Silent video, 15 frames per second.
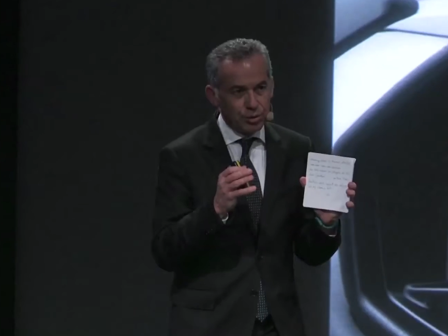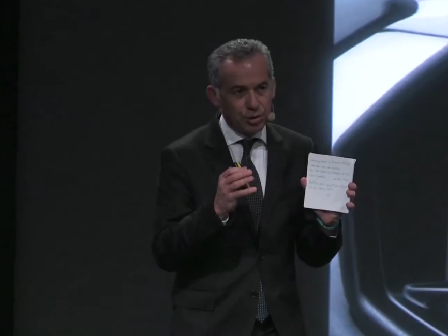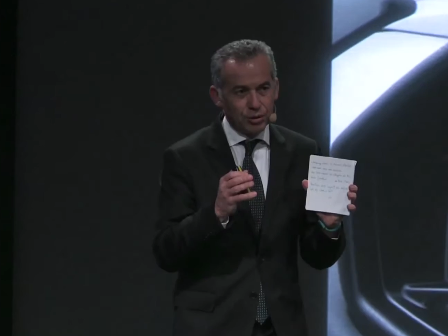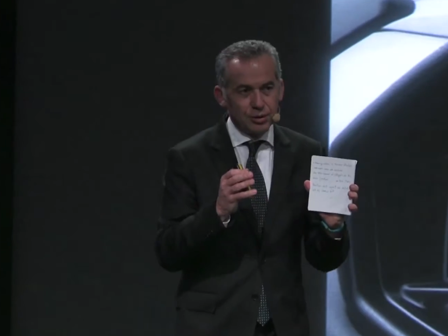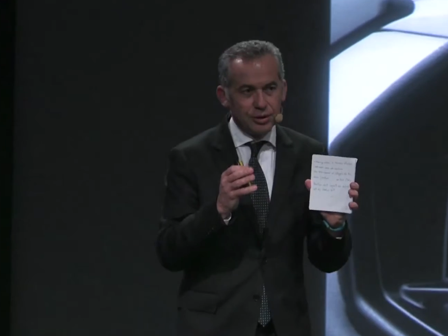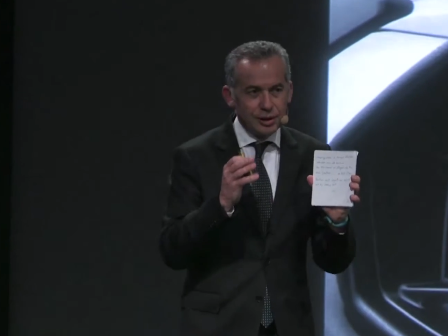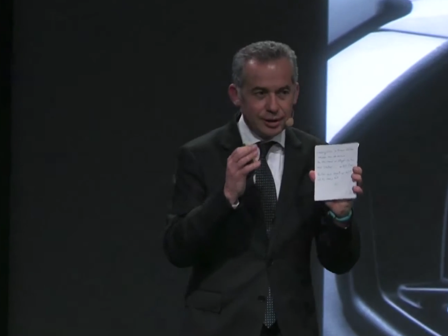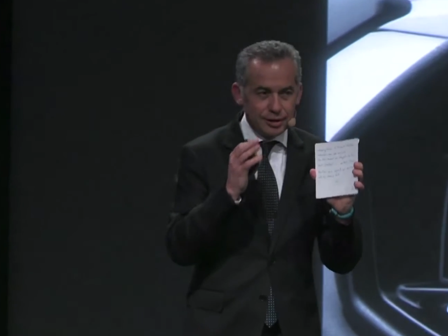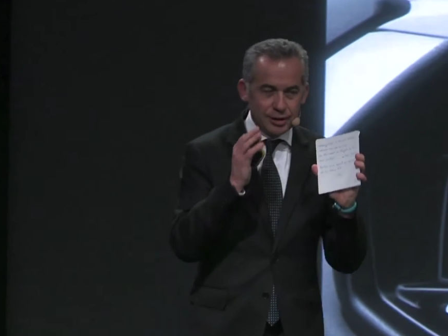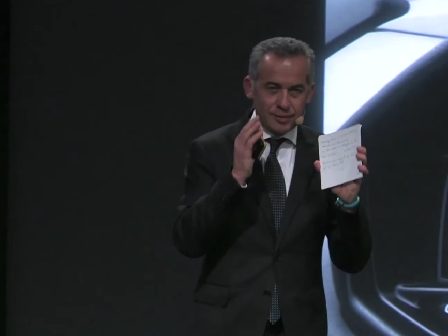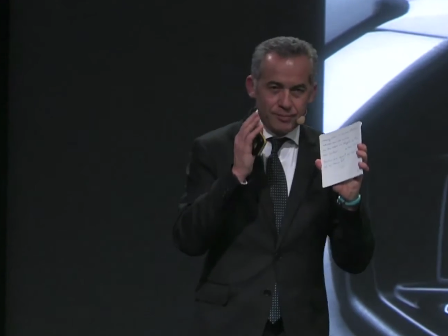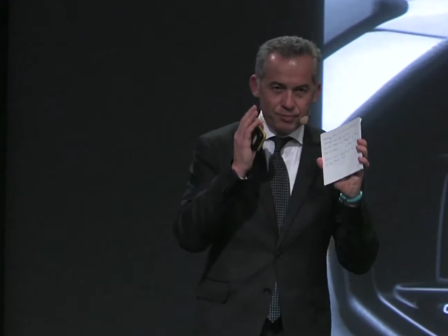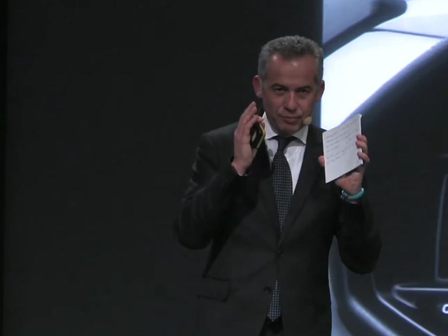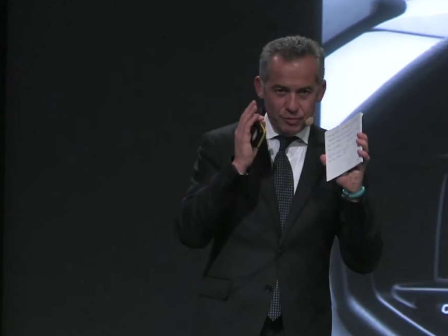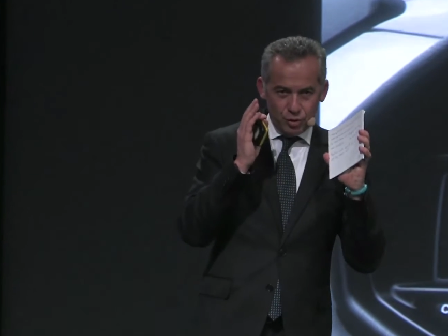don't need
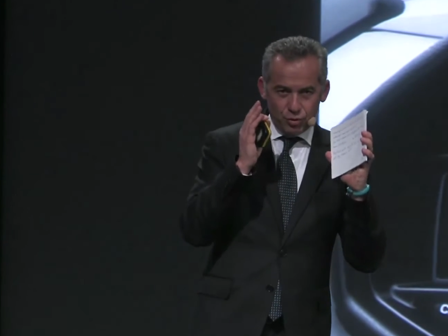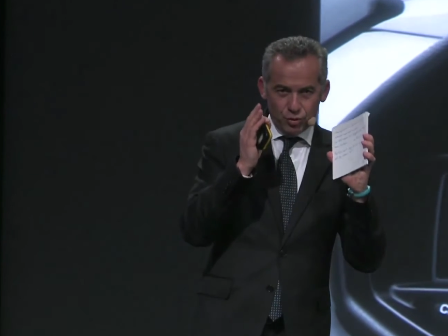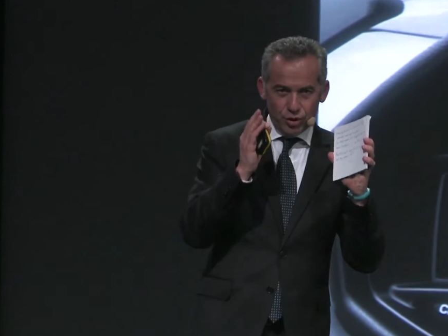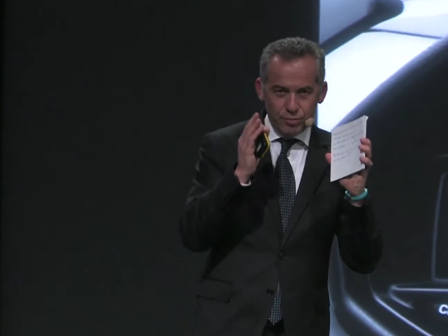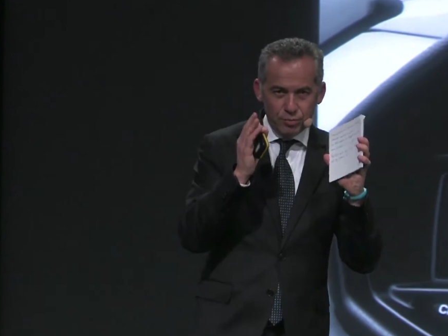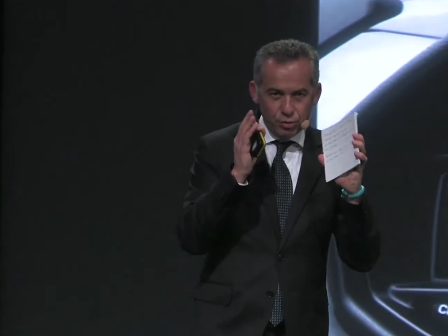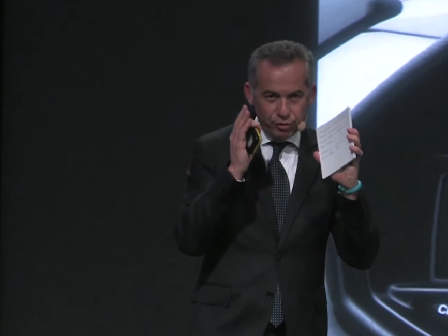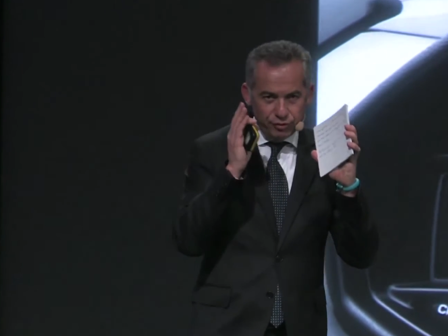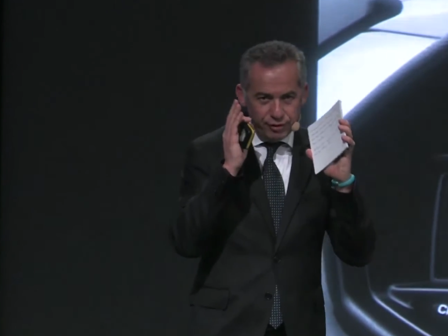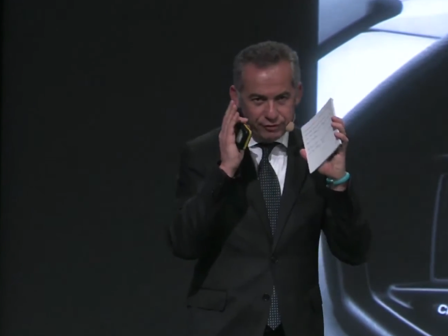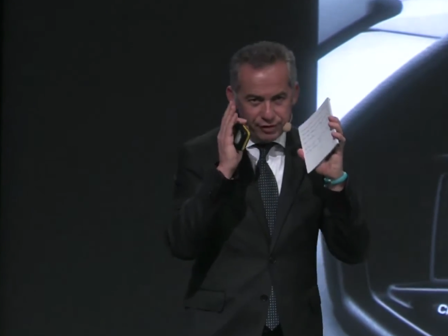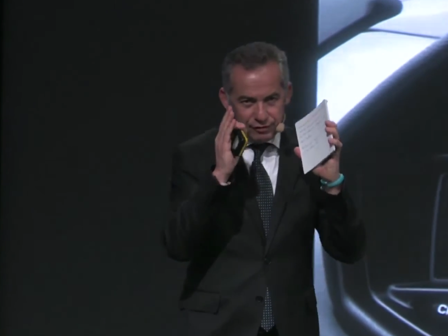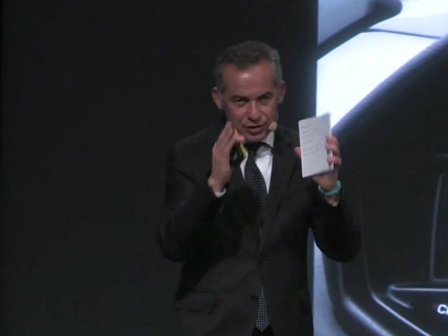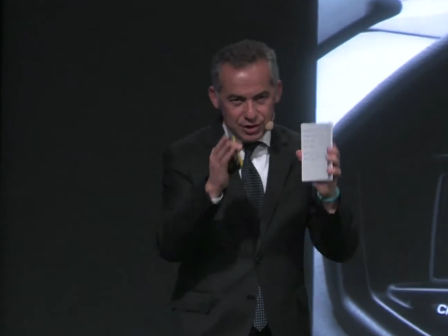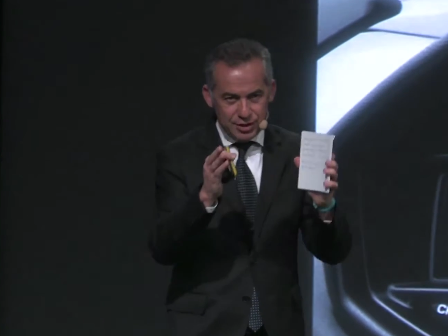to remove
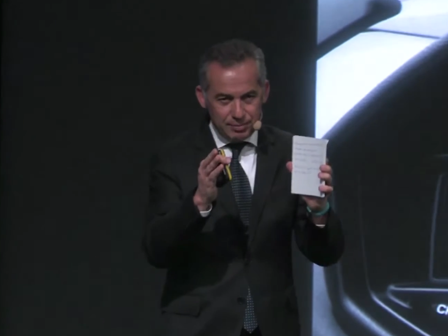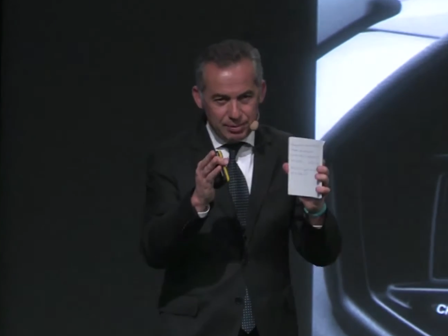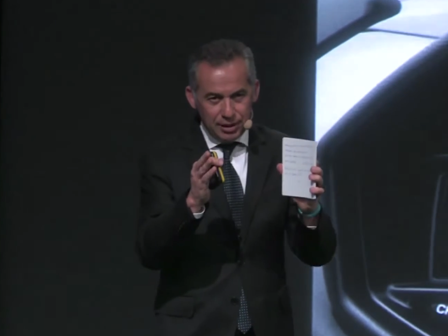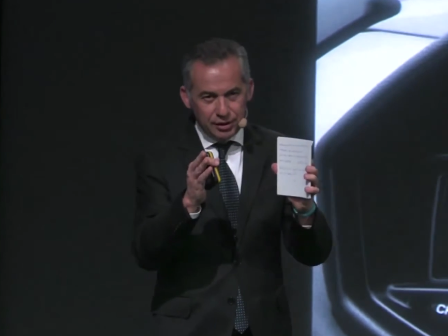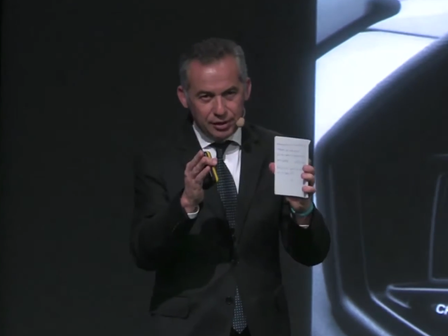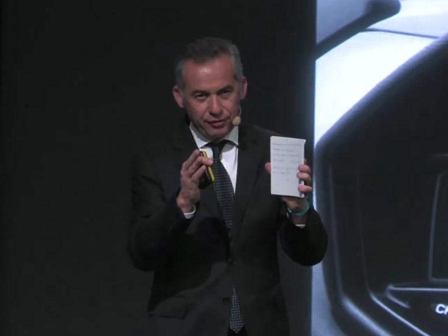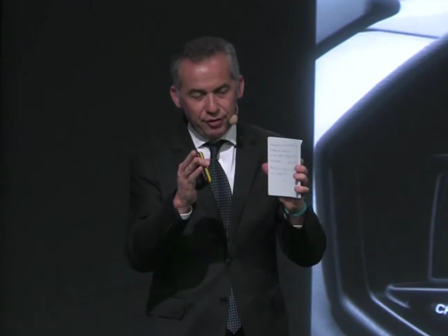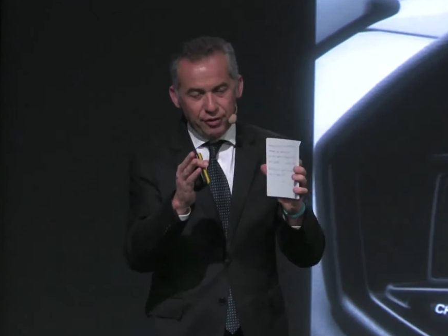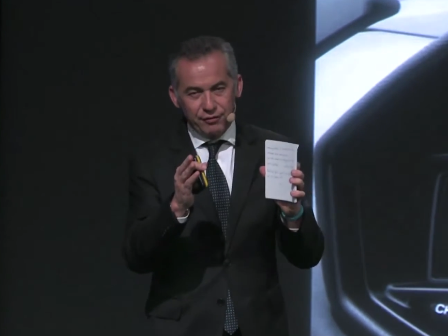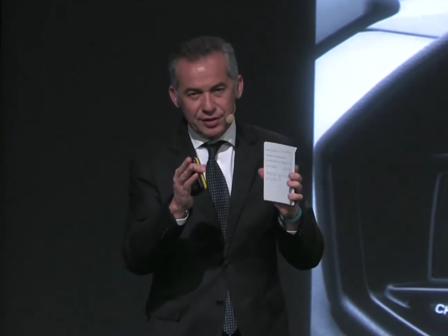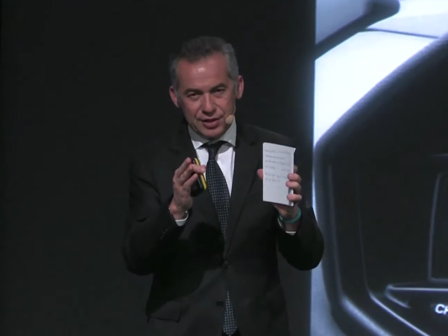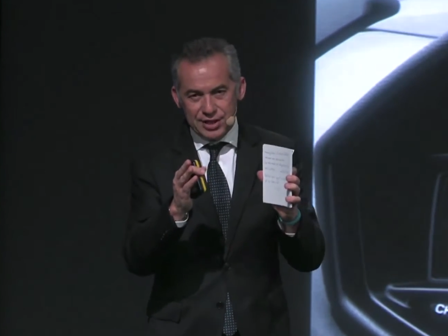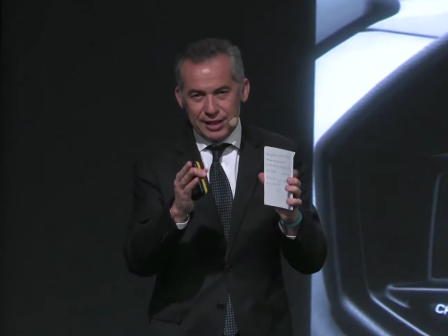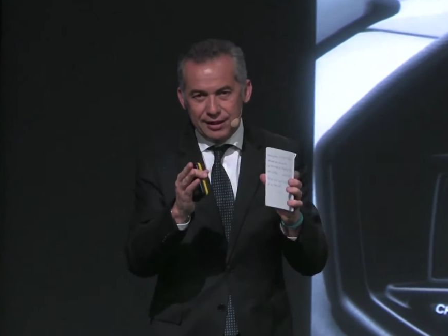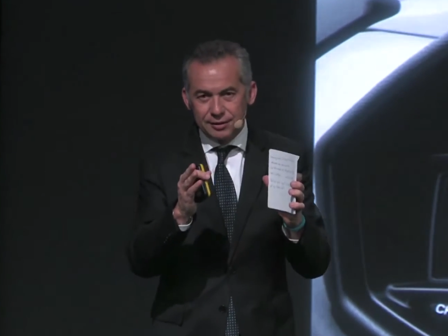the visibility from the
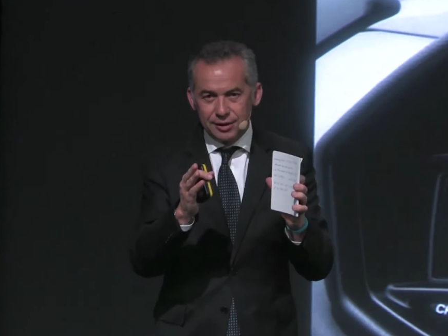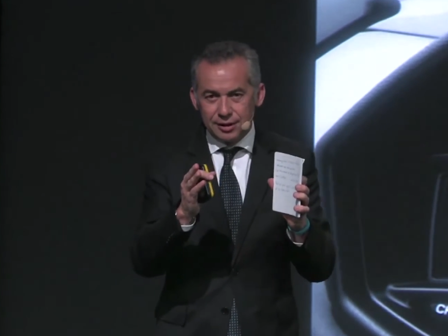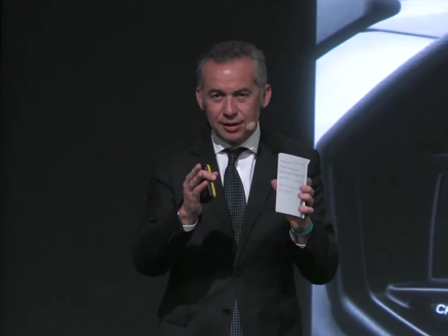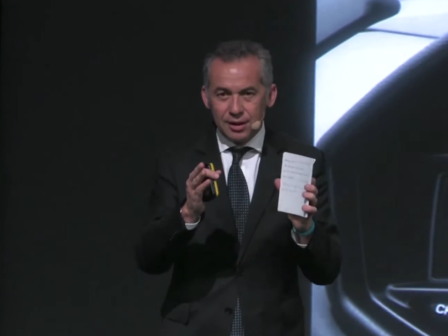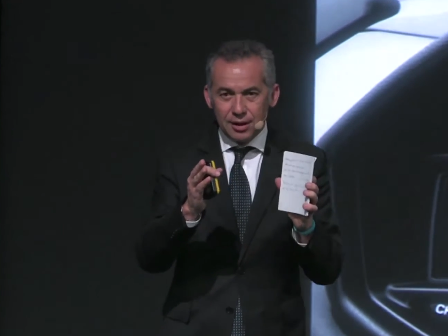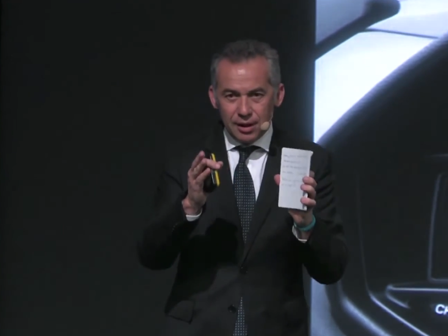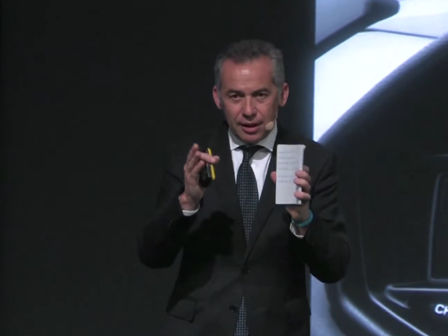center,